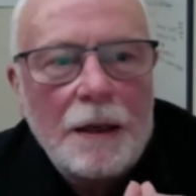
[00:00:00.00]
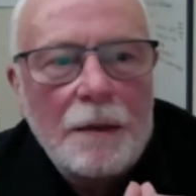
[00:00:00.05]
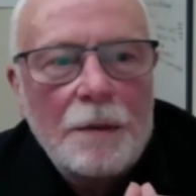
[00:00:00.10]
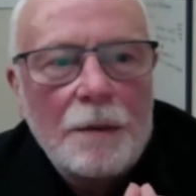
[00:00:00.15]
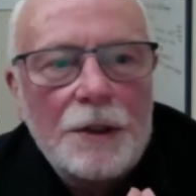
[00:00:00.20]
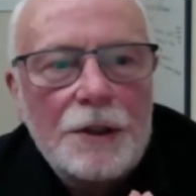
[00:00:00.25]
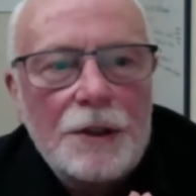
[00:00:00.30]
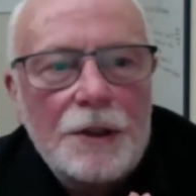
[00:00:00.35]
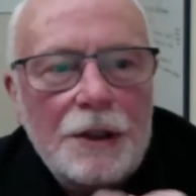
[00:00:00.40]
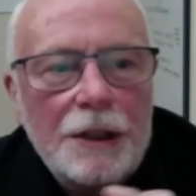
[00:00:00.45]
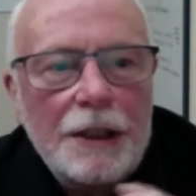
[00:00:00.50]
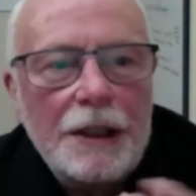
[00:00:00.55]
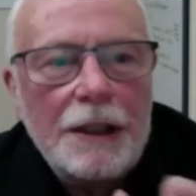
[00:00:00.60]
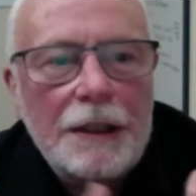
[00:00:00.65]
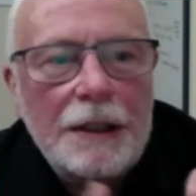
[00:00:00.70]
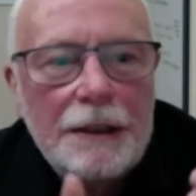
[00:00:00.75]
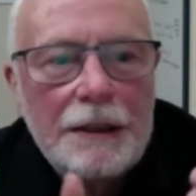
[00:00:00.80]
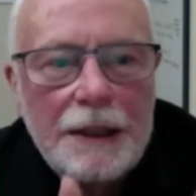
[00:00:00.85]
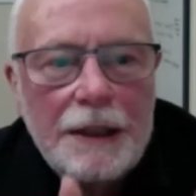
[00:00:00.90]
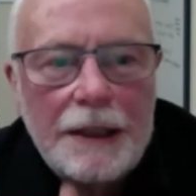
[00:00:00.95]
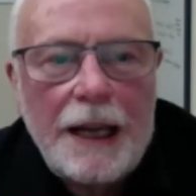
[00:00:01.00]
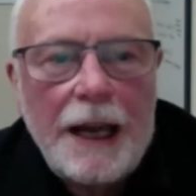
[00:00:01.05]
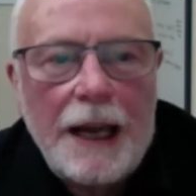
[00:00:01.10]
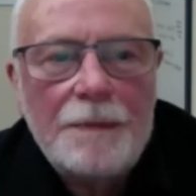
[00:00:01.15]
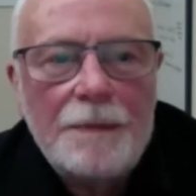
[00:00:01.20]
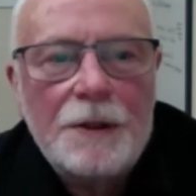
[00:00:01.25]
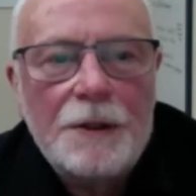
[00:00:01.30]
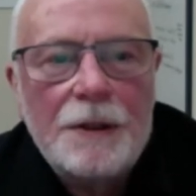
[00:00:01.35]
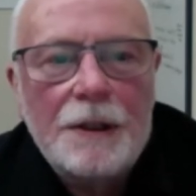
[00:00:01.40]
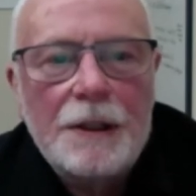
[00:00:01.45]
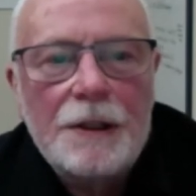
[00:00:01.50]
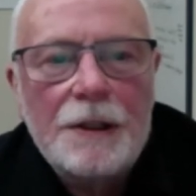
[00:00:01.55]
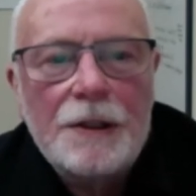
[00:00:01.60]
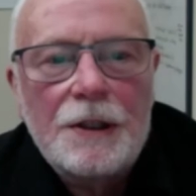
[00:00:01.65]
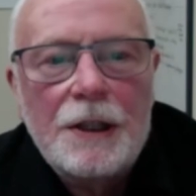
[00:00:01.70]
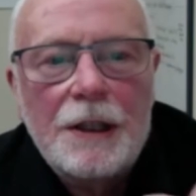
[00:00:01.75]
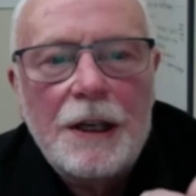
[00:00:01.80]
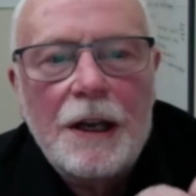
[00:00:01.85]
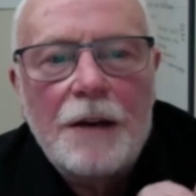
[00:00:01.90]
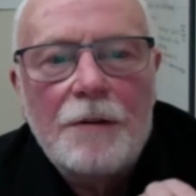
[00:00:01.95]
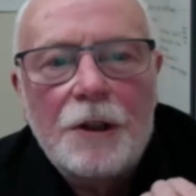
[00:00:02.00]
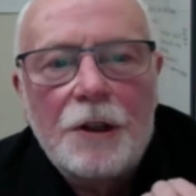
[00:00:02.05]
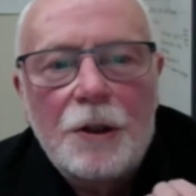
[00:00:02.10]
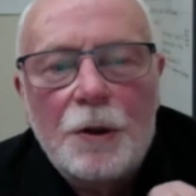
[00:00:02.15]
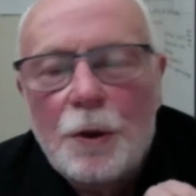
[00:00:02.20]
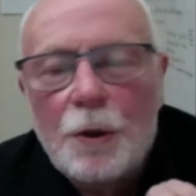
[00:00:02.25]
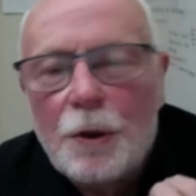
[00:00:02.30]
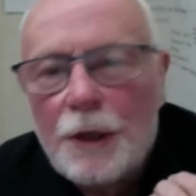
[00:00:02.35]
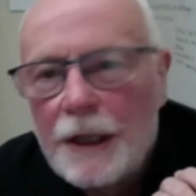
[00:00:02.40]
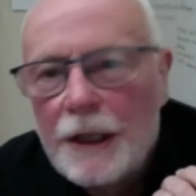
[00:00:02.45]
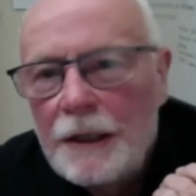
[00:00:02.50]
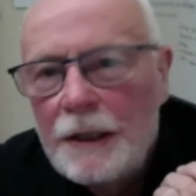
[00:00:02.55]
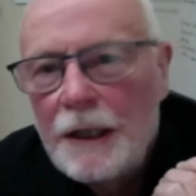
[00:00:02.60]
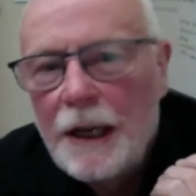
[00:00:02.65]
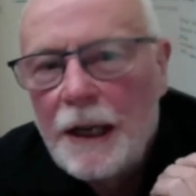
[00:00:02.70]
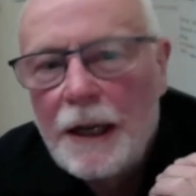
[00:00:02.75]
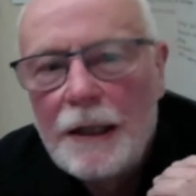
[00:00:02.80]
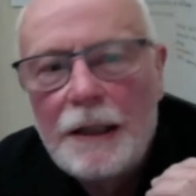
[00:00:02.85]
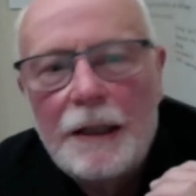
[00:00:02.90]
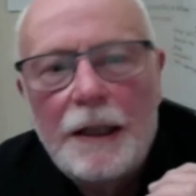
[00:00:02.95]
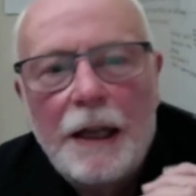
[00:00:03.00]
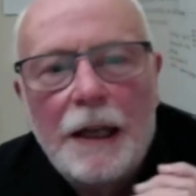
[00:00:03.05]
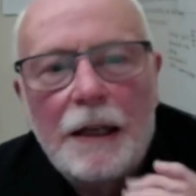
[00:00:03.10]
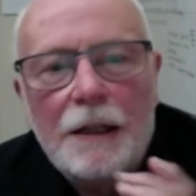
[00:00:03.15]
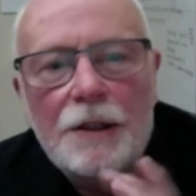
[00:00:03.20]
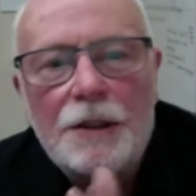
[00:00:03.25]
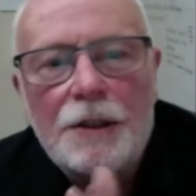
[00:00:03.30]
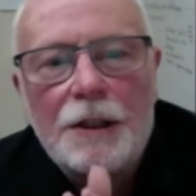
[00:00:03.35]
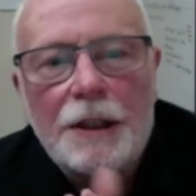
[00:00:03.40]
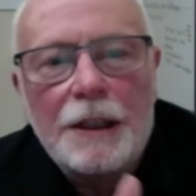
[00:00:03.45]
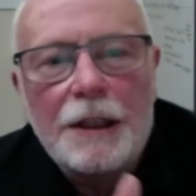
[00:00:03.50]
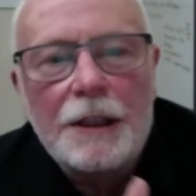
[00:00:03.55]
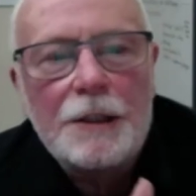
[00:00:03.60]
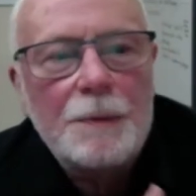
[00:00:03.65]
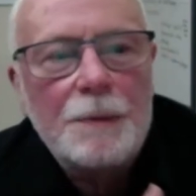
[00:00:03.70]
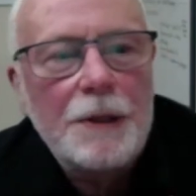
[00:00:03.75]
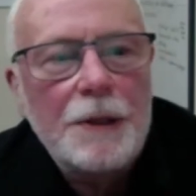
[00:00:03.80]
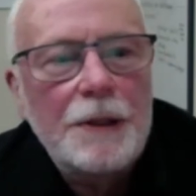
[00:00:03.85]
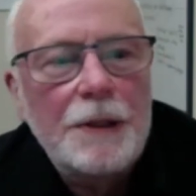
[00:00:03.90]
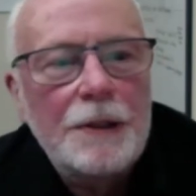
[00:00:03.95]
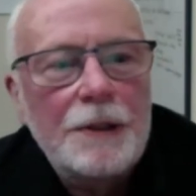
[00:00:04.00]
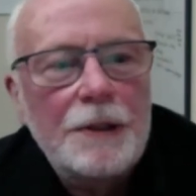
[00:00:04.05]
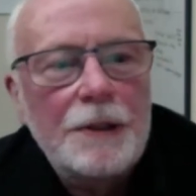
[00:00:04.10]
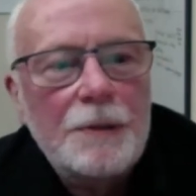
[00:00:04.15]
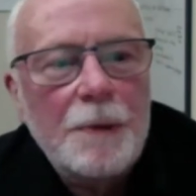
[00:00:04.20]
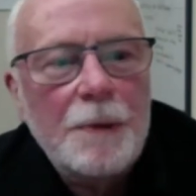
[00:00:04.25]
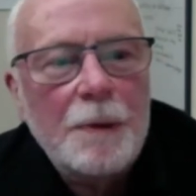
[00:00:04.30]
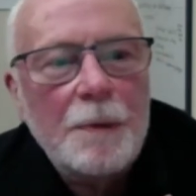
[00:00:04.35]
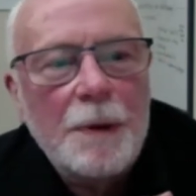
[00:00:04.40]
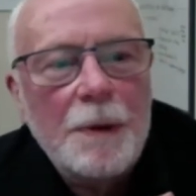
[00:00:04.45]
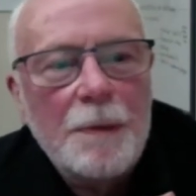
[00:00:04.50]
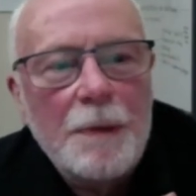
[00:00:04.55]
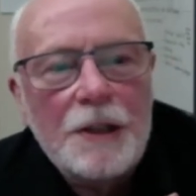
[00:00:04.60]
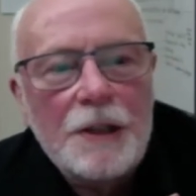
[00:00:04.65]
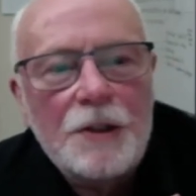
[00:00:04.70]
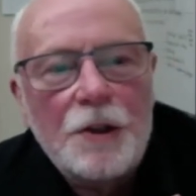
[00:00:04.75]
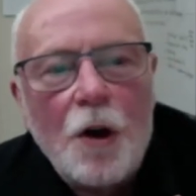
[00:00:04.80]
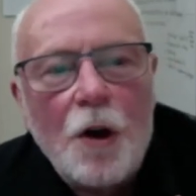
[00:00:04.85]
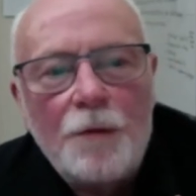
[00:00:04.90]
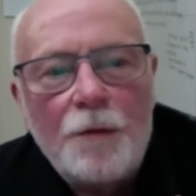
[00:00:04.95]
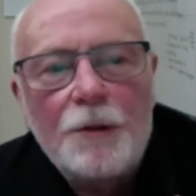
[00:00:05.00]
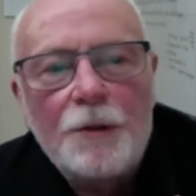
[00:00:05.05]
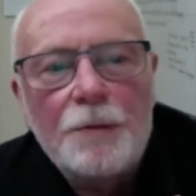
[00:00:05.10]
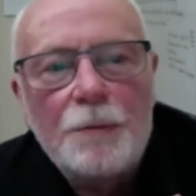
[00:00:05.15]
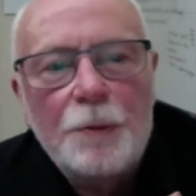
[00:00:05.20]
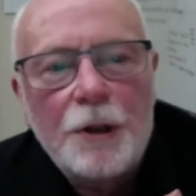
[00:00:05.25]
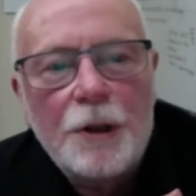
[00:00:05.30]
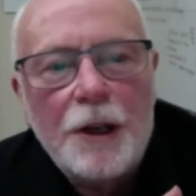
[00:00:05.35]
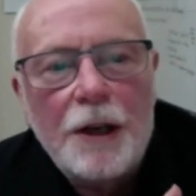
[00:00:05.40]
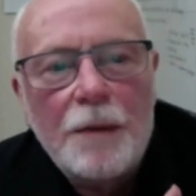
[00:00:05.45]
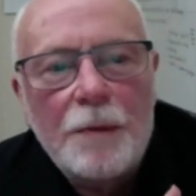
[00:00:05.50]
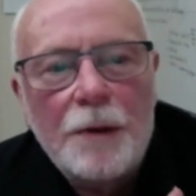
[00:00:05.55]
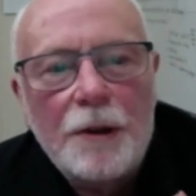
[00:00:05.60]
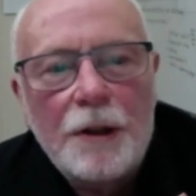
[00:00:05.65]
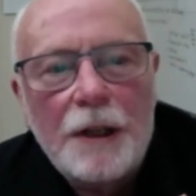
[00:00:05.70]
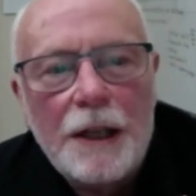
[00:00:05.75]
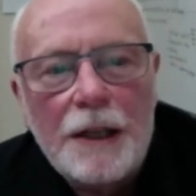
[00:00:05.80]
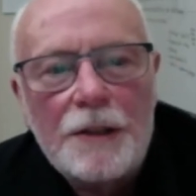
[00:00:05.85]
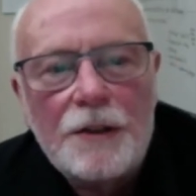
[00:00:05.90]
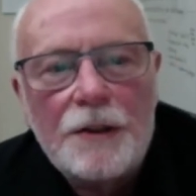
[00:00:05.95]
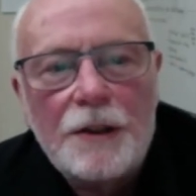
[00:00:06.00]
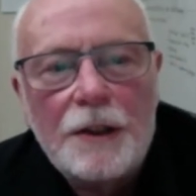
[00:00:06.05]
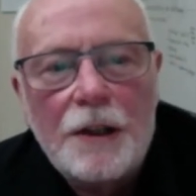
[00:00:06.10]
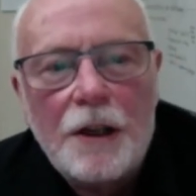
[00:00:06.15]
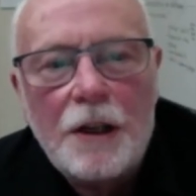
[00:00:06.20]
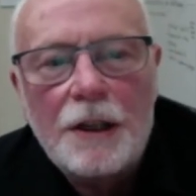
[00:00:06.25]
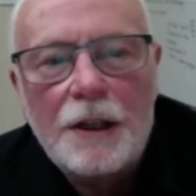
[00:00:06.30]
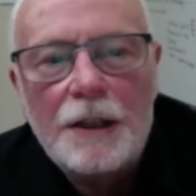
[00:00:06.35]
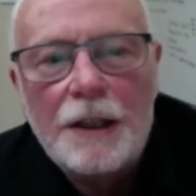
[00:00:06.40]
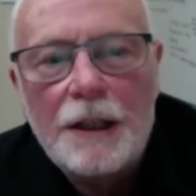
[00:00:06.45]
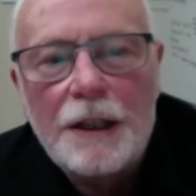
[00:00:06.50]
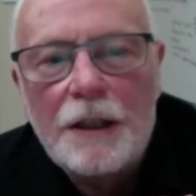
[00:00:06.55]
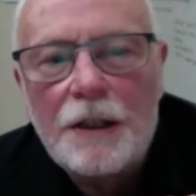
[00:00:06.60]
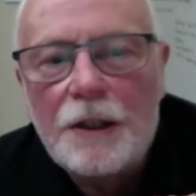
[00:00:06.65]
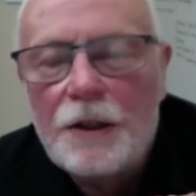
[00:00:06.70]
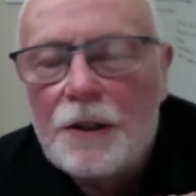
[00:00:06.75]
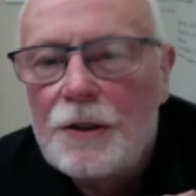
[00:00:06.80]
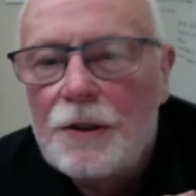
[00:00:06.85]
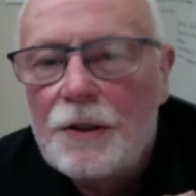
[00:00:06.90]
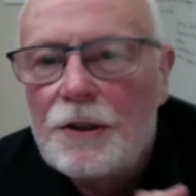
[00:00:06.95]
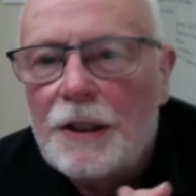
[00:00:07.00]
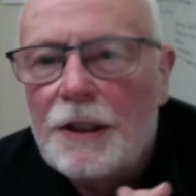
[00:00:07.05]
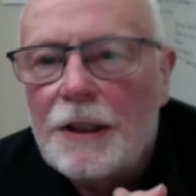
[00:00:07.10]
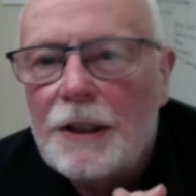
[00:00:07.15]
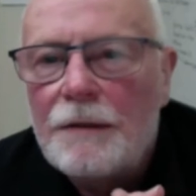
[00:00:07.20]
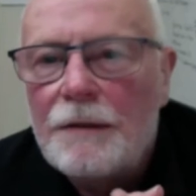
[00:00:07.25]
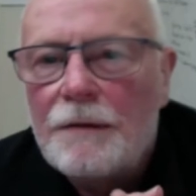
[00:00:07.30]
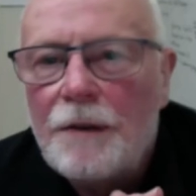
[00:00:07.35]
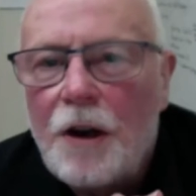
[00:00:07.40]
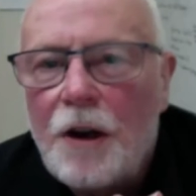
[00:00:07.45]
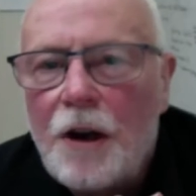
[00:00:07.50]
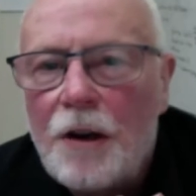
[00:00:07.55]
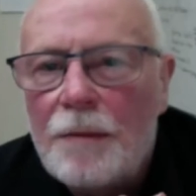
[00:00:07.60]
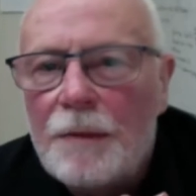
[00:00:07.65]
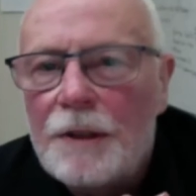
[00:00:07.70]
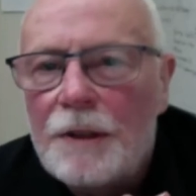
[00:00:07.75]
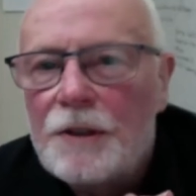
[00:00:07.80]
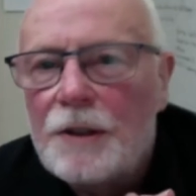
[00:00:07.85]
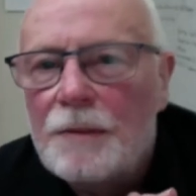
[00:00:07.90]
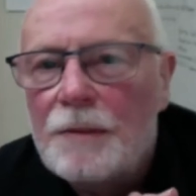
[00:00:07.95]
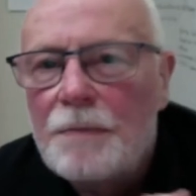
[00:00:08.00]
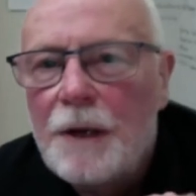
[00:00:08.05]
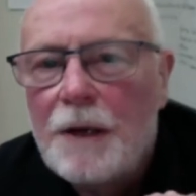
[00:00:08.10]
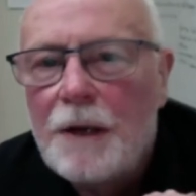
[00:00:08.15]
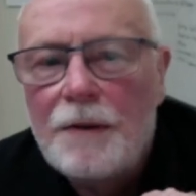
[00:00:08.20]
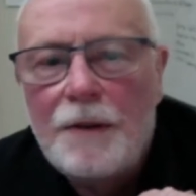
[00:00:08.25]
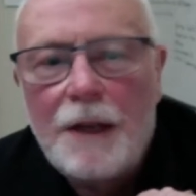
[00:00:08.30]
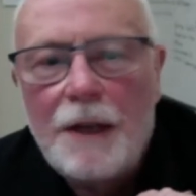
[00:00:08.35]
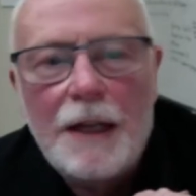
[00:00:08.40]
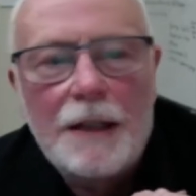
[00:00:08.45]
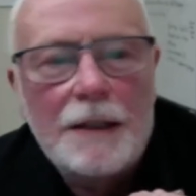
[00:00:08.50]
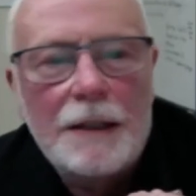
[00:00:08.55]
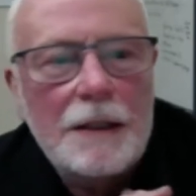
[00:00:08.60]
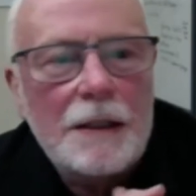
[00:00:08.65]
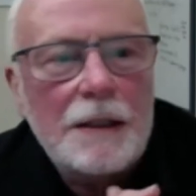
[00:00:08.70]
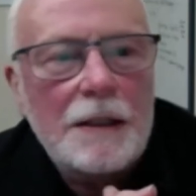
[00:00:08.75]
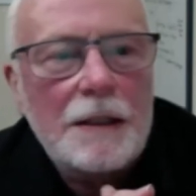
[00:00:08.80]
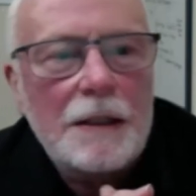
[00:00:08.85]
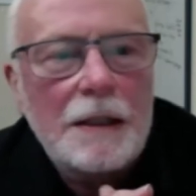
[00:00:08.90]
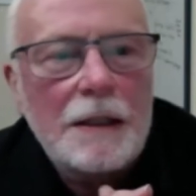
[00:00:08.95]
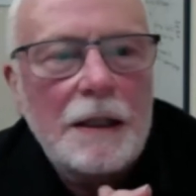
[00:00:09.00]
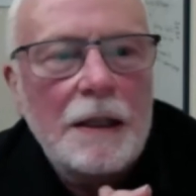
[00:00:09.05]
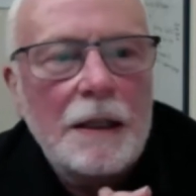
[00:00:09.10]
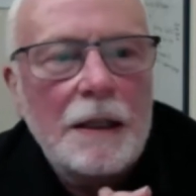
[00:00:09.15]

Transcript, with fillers: We seek to capture this in our recording and in our listening experiences, but we must often put up with less than ideal acoustic environments at both ends.